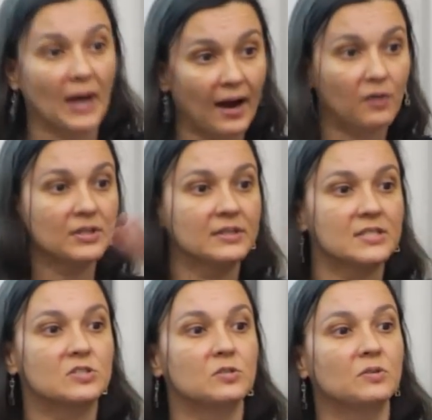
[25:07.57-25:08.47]
how did
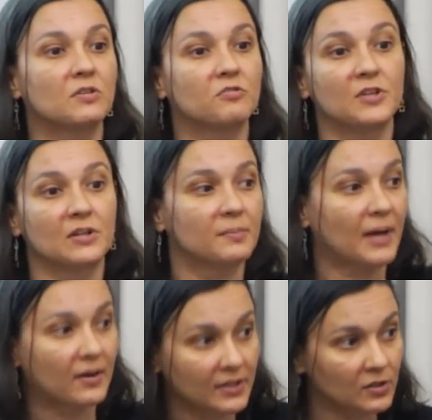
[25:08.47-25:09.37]
the students feel
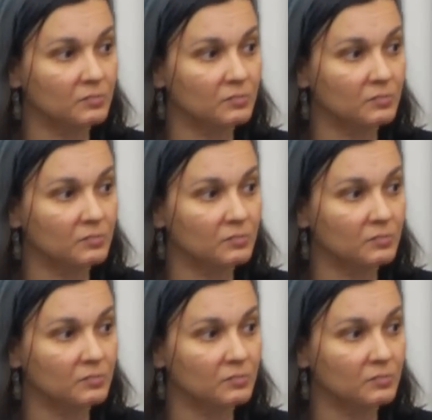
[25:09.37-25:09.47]
about it?